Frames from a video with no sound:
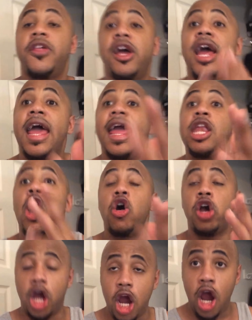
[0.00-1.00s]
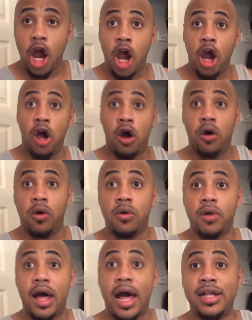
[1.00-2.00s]
There ain't no
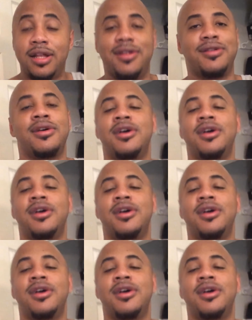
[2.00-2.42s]
girl. I...